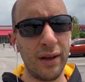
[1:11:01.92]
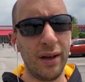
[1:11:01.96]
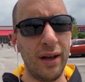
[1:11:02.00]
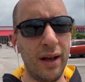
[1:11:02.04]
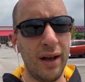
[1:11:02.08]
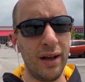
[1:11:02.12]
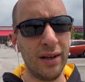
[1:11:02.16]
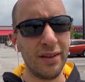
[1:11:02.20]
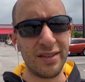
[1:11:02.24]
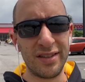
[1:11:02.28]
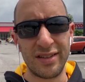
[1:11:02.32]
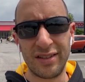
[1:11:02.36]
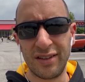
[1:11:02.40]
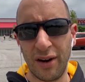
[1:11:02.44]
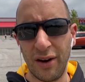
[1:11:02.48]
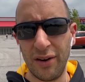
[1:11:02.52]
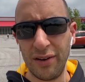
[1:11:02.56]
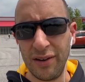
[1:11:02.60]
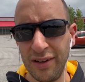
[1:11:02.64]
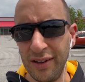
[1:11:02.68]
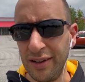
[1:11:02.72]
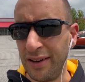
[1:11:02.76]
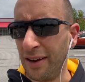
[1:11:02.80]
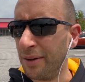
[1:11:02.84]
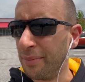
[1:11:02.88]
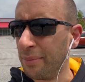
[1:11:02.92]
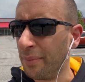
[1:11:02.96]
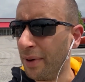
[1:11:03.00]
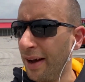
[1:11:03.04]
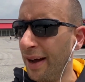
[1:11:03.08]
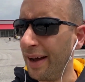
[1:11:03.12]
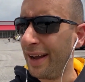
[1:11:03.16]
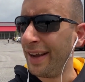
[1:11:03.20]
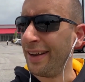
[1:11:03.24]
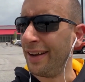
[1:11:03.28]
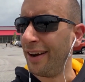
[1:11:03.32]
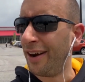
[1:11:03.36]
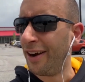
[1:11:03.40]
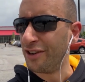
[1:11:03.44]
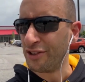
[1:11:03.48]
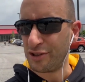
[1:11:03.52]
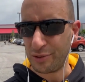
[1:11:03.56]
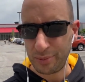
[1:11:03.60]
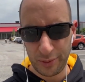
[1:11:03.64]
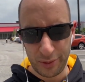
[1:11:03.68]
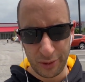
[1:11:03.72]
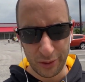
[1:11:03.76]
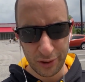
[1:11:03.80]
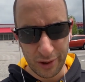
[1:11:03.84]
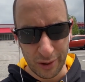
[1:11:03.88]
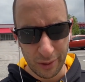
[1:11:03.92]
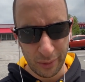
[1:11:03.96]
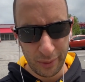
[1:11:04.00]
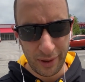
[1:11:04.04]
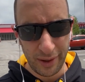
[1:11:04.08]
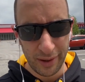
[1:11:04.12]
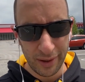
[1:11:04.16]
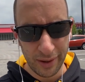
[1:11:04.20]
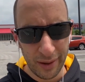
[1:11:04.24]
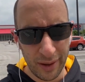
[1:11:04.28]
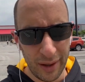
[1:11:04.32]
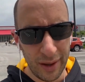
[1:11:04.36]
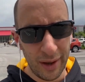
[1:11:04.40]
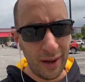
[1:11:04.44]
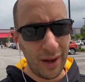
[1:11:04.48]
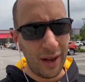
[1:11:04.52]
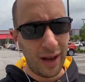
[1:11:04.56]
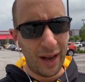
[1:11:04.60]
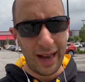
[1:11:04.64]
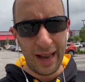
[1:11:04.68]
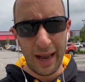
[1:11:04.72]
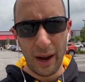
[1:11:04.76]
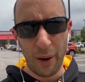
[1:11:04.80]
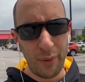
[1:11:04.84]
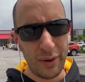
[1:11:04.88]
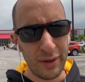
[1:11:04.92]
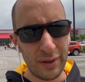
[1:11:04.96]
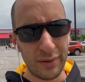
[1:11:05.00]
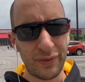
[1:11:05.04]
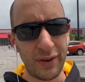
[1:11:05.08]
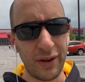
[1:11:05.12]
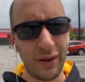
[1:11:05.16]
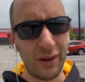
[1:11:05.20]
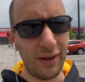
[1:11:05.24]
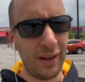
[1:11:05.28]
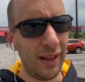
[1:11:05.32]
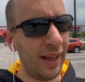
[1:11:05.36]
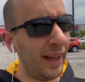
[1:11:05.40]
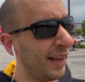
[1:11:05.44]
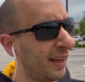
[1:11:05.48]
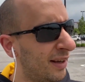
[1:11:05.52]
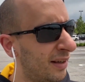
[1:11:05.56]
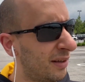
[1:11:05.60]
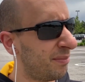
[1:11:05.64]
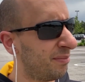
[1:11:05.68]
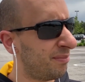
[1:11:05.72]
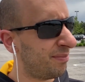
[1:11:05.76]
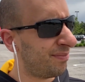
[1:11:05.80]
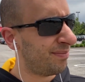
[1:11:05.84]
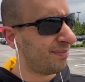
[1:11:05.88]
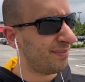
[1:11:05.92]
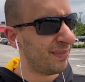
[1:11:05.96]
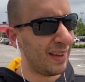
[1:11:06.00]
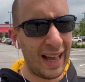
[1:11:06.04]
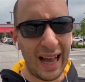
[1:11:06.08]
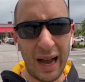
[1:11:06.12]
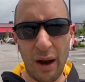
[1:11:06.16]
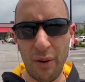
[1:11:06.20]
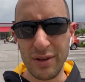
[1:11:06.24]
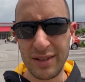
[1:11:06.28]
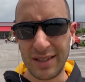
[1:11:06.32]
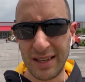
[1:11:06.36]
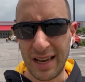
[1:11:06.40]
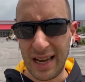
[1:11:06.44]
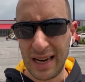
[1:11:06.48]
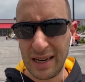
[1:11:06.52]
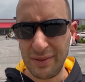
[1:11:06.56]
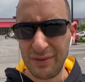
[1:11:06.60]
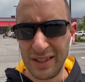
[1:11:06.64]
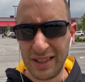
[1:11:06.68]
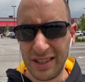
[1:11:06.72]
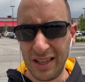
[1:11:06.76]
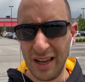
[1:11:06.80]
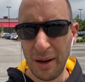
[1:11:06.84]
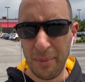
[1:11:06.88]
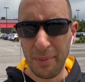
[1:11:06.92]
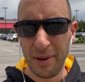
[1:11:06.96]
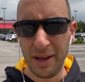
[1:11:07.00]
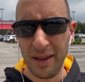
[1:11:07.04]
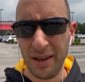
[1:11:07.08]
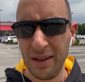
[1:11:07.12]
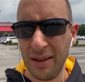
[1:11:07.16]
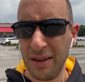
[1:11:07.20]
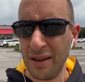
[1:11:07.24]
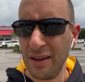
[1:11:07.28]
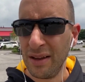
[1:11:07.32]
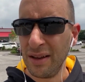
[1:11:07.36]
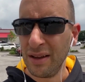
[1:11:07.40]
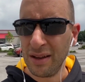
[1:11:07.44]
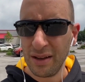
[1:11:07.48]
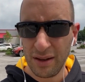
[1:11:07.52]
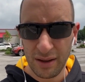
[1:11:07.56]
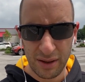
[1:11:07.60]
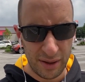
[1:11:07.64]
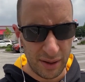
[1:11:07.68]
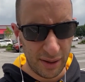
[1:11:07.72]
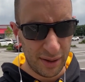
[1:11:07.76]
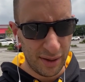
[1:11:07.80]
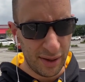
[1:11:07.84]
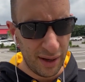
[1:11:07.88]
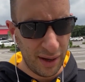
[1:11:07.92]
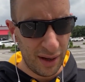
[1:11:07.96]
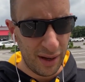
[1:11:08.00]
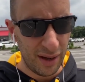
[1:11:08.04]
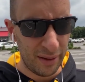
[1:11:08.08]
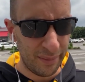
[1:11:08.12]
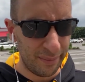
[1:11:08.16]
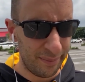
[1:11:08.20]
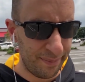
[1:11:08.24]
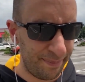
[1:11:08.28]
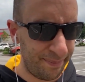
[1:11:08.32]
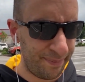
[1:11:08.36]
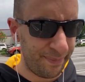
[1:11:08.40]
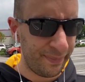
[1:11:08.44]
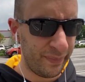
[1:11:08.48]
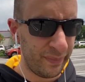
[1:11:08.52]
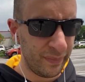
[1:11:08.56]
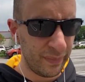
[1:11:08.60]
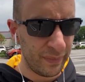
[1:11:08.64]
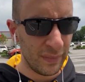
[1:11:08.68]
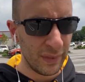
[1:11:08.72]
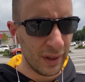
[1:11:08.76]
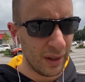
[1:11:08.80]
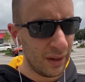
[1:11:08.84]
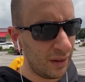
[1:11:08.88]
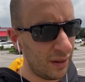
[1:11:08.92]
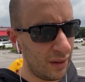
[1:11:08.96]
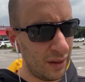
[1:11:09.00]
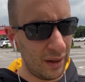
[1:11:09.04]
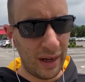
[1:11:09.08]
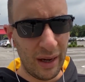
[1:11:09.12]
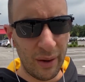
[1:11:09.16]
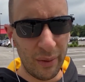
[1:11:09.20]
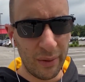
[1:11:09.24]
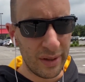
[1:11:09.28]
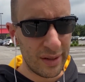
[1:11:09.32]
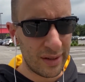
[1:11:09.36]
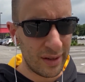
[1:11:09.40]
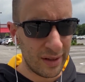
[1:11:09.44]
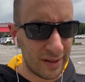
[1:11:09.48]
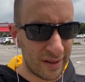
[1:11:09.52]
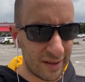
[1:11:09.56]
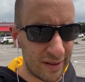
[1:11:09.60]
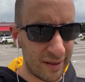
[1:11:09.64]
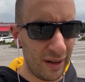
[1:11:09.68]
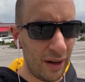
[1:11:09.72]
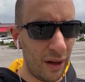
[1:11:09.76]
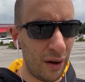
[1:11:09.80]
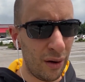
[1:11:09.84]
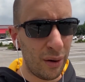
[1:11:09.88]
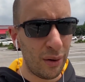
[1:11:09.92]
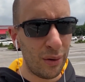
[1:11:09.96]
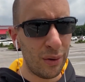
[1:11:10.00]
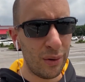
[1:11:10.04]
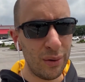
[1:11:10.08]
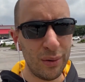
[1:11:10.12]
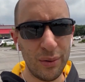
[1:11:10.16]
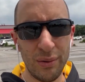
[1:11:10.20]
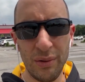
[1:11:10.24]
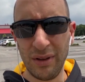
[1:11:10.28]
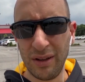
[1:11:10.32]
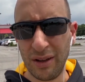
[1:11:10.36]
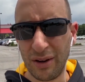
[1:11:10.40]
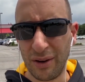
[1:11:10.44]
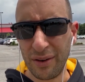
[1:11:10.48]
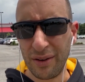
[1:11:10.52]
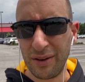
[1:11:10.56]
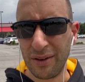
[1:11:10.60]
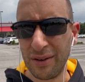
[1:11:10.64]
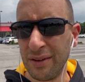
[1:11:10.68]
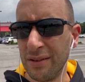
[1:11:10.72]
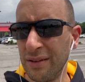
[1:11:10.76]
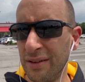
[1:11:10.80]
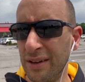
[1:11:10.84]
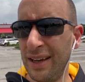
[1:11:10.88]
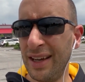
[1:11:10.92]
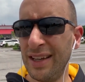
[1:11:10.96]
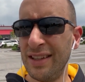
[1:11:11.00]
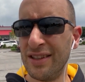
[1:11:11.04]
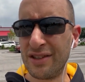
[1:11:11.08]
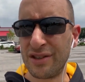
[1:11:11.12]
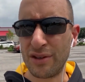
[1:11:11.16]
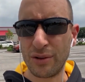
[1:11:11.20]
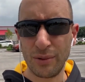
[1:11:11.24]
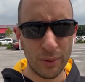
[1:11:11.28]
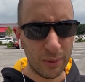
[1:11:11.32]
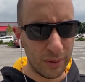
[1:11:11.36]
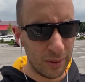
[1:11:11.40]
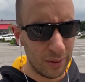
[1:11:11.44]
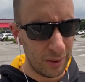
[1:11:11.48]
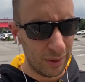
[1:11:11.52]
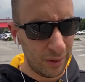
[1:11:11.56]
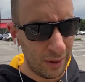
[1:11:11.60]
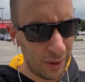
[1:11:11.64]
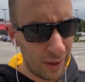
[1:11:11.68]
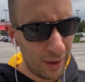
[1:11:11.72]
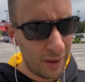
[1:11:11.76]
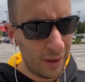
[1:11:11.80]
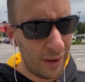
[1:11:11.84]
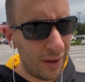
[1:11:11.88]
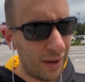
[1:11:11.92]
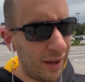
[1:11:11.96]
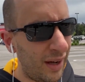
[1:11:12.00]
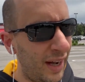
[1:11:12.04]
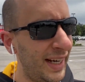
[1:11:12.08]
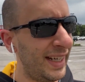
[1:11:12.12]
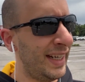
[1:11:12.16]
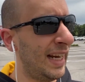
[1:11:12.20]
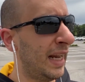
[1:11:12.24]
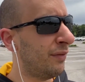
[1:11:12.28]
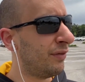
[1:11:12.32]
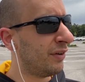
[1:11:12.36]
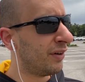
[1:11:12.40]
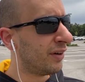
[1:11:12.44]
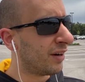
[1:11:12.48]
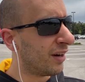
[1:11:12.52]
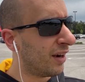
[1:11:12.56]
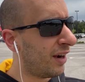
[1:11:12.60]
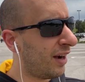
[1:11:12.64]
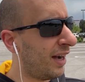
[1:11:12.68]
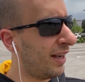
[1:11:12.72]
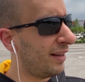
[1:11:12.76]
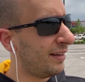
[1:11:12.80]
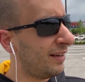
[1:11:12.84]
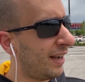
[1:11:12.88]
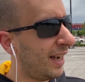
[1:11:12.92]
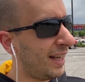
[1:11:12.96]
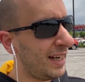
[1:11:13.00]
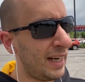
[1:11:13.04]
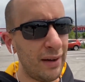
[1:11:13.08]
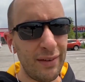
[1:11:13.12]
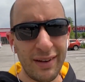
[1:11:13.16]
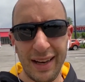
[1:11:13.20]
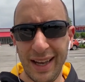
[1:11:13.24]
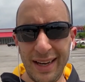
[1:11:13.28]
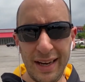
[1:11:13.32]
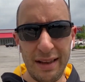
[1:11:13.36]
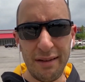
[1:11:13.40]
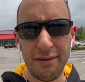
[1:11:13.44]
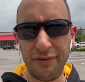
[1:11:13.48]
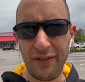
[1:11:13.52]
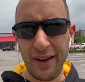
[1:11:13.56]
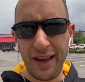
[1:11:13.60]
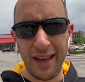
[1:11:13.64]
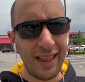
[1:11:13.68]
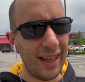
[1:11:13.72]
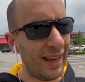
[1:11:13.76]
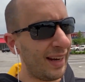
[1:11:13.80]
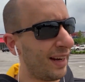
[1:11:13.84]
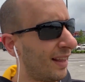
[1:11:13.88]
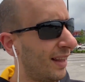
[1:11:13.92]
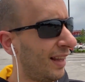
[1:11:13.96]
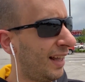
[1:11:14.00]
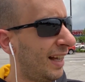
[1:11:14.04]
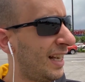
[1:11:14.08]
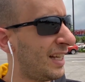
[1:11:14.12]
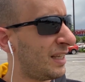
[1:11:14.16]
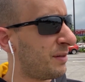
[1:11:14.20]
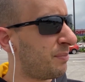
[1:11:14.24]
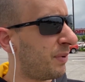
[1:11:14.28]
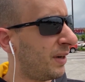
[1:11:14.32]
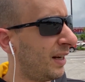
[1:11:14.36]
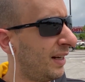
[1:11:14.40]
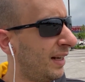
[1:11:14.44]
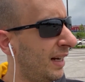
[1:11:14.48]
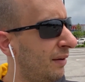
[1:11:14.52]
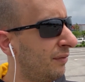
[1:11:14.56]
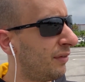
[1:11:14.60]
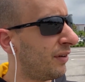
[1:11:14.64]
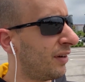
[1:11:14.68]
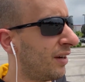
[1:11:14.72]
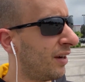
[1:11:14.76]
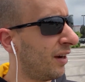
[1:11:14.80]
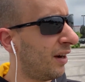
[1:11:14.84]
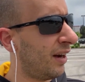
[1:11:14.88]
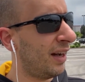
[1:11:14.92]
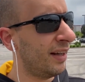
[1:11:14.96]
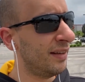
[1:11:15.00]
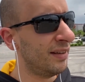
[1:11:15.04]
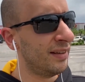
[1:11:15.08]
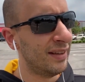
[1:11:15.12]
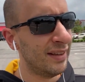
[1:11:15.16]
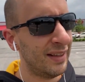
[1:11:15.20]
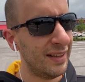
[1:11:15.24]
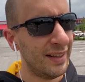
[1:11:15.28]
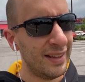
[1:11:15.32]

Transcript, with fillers: Uh, started on my entrepreneurial career, I always felt like I was kind of a dummy. Um, I was a slow learner in school. I never got, I never, I didn't fail out of class, but I never got